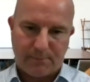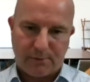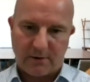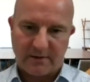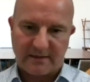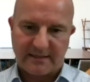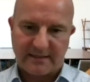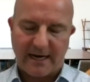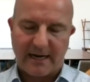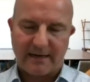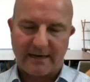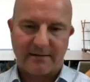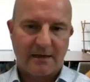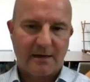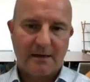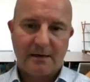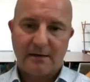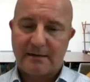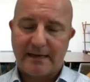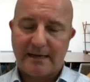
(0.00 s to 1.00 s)
process.
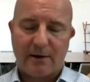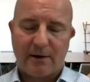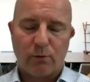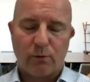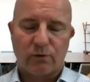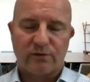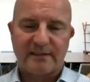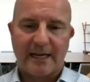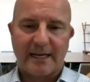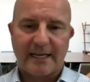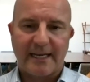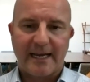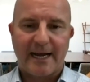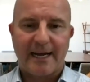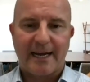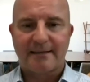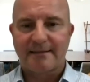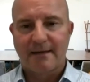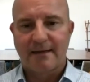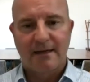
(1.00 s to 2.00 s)
Town hall said
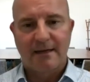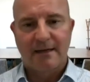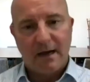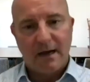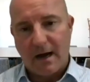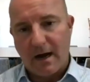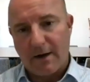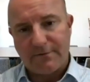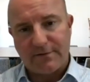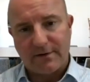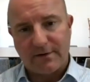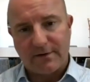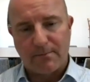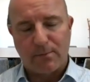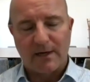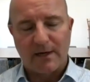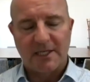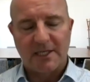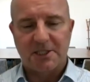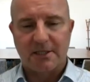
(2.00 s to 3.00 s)
yes. After
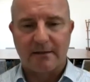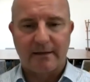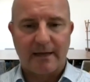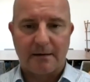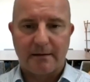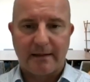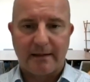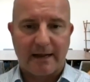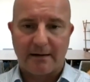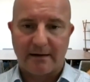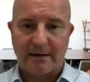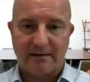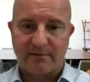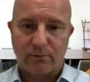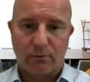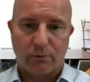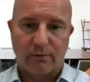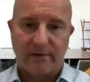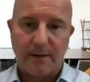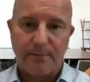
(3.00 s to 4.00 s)
completion, they then
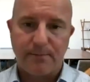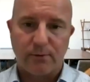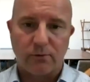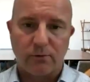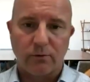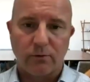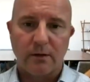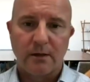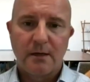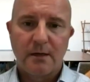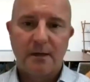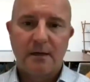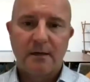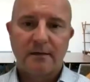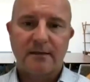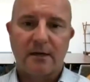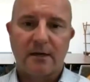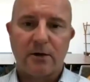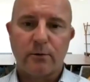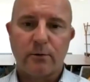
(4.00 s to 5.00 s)
install their pool.
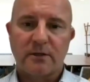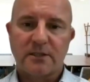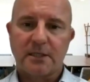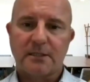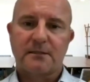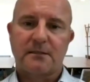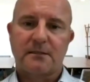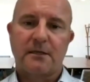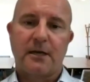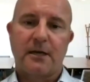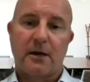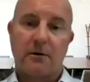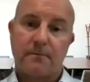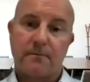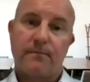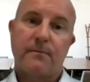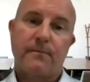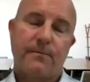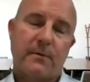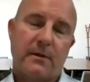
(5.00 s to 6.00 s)
So just
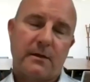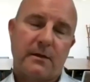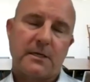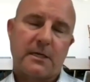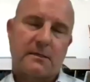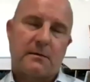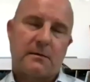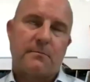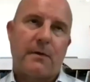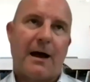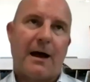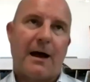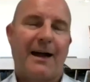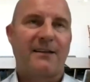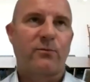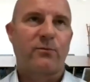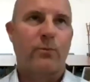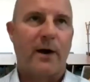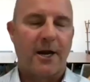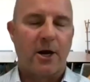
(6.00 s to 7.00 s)

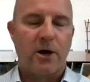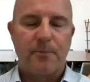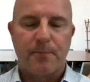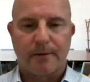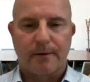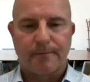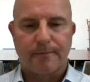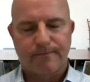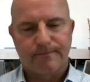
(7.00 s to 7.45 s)
eyes wide open.